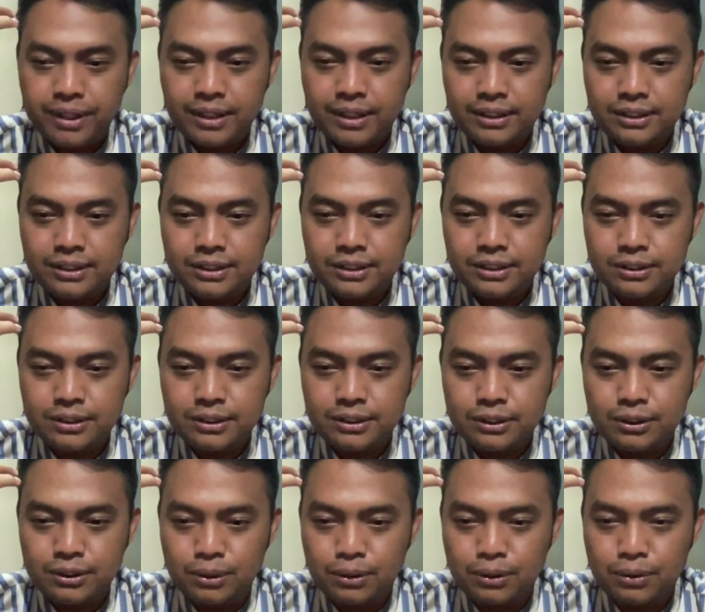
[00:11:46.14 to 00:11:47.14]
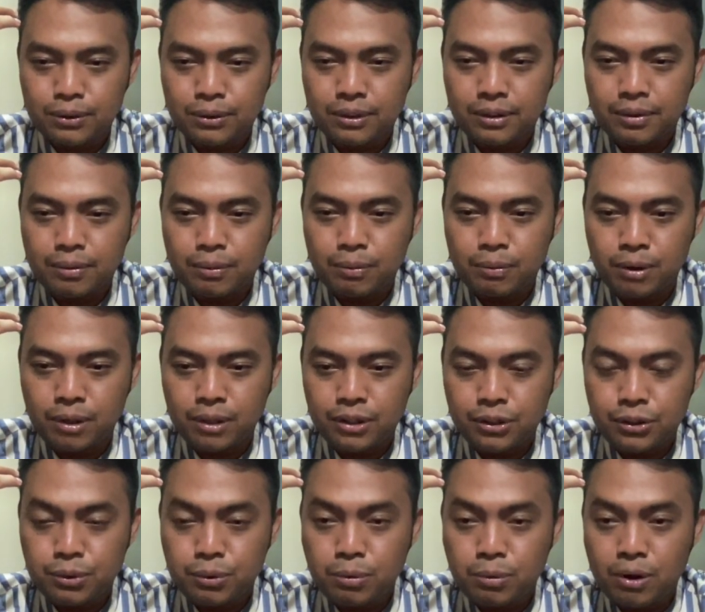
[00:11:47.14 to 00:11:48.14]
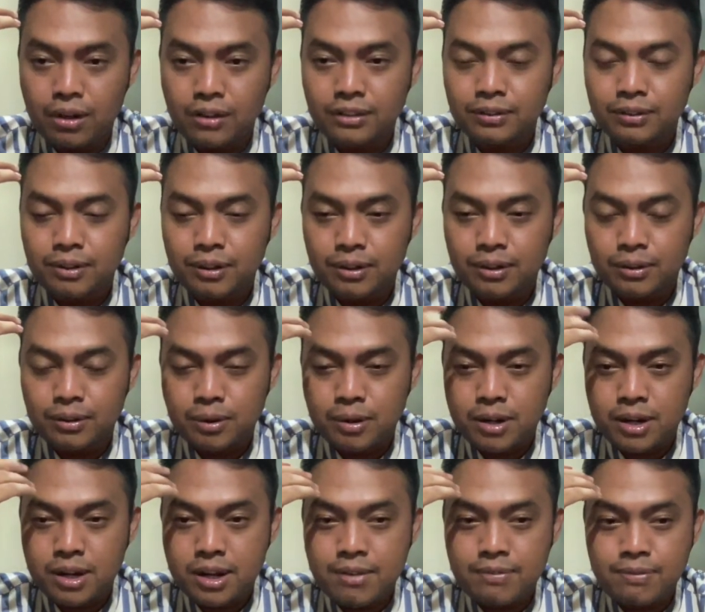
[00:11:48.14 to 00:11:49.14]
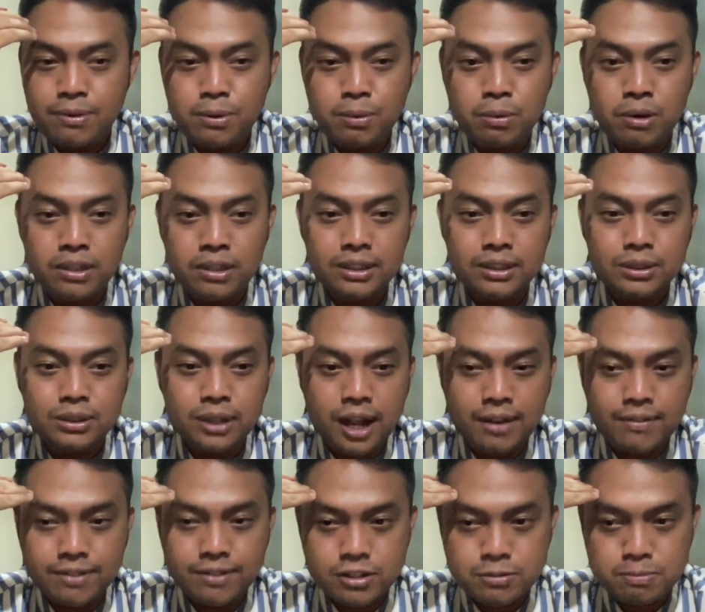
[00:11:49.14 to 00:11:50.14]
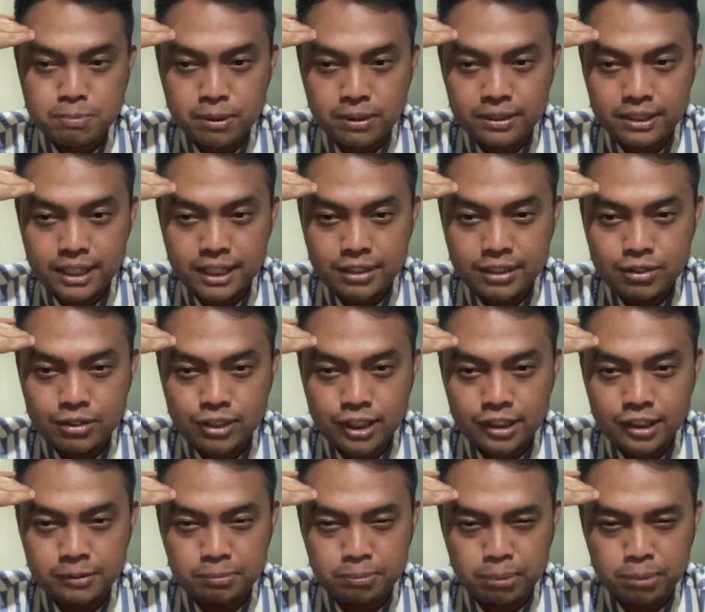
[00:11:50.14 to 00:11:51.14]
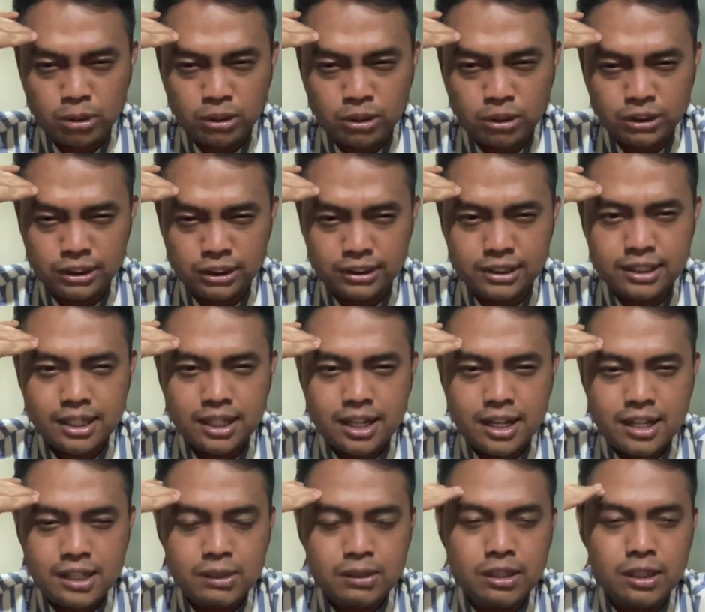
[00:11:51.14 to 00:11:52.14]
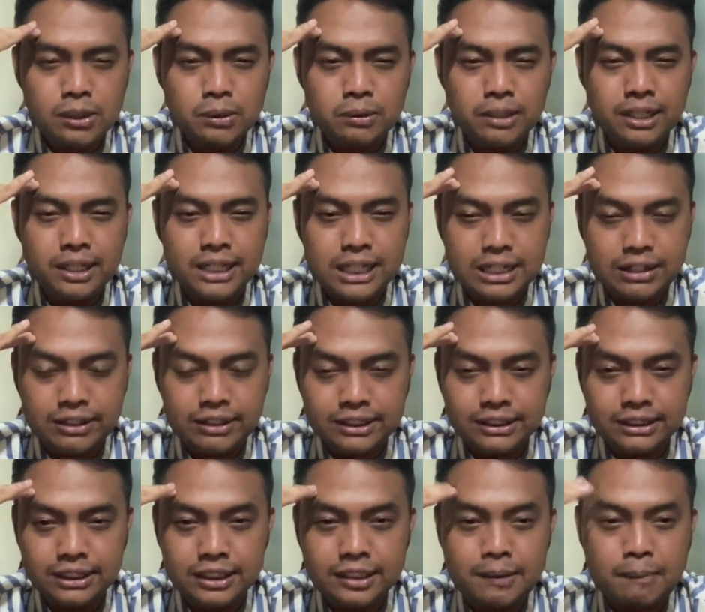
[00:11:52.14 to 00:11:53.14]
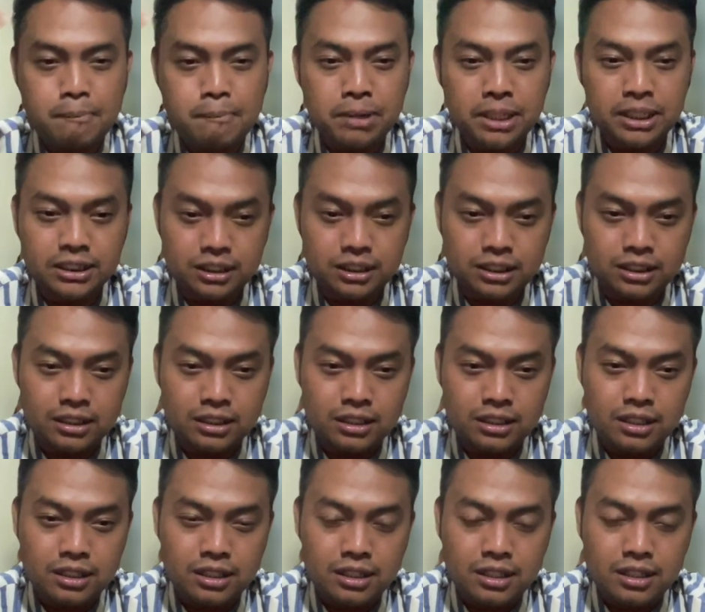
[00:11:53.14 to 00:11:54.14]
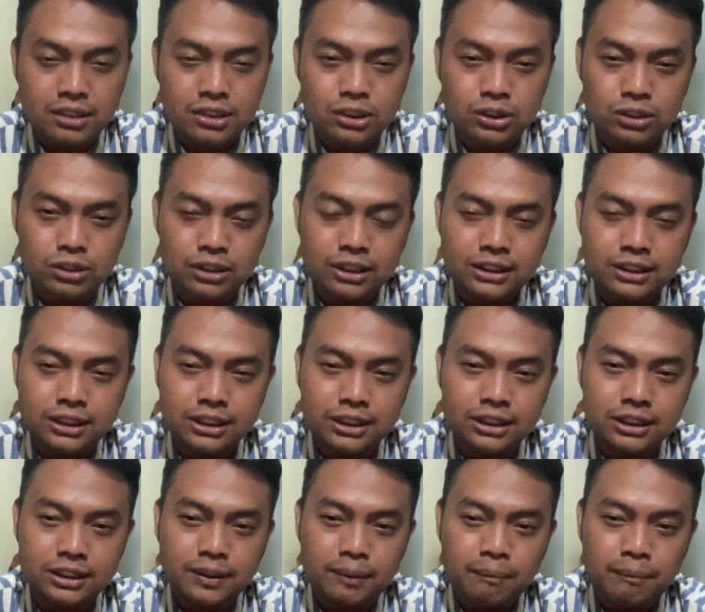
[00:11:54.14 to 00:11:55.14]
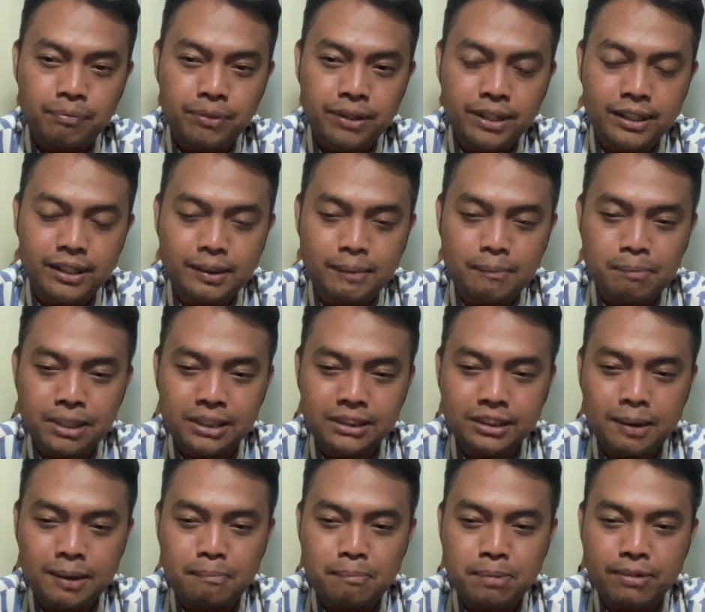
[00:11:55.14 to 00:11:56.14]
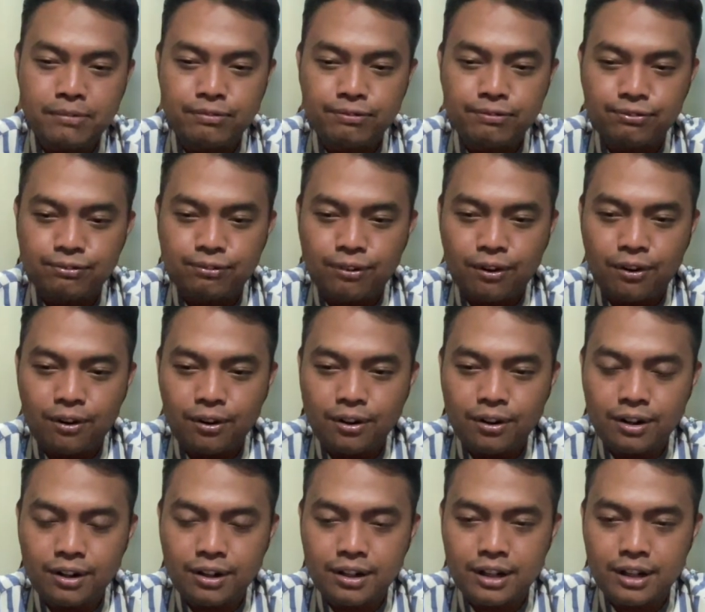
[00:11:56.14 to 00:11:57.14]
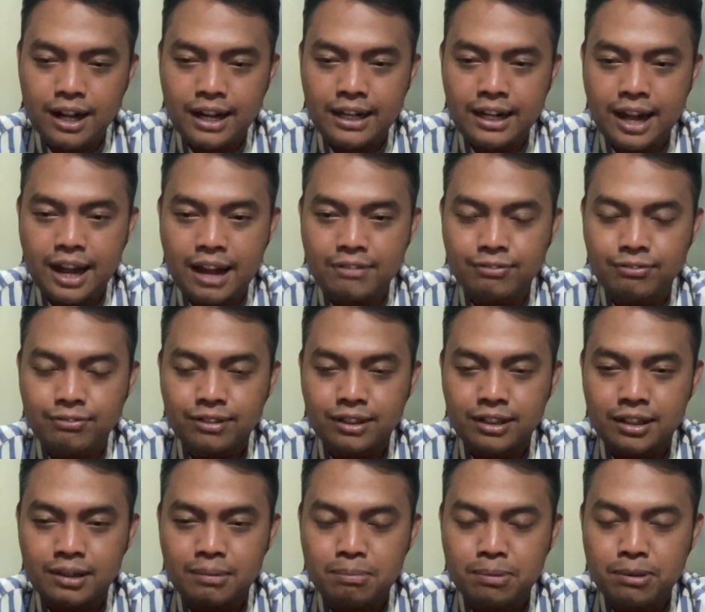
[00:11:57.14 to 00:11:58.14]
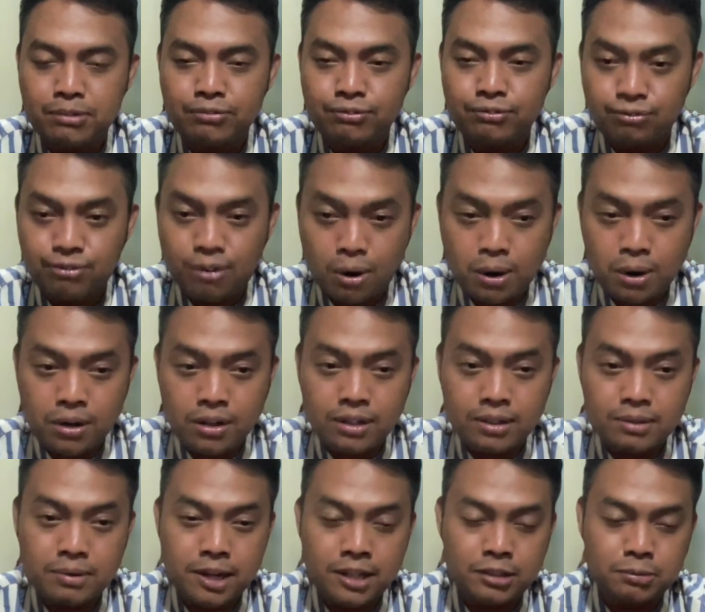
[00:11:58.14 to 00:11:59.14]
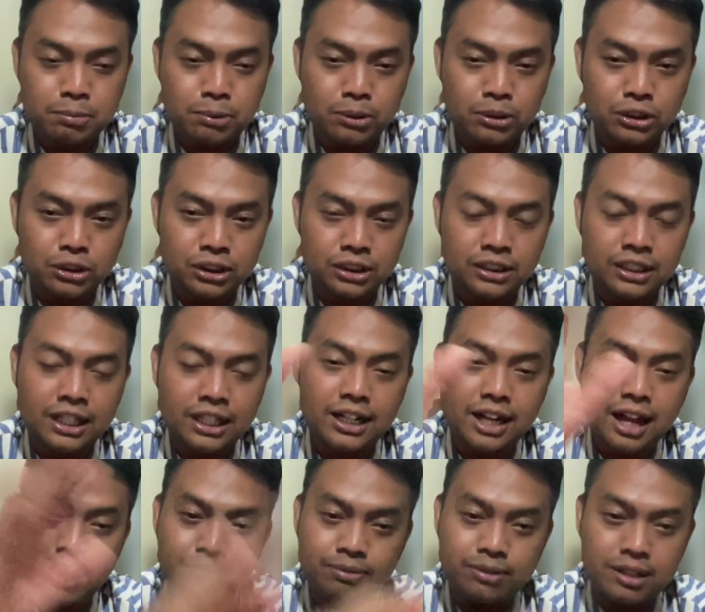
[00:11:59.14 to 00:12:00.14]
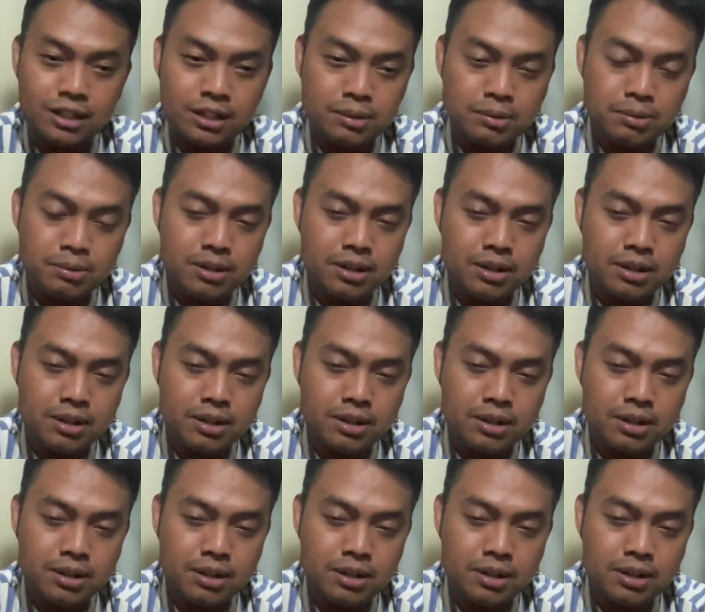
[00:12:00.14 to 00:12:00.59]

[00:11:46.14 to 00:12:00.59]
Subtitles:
So what you want, if you want to have these spontaneous explosions, you need to increase the temperature. So this is the temperature before and after, before explosion and after,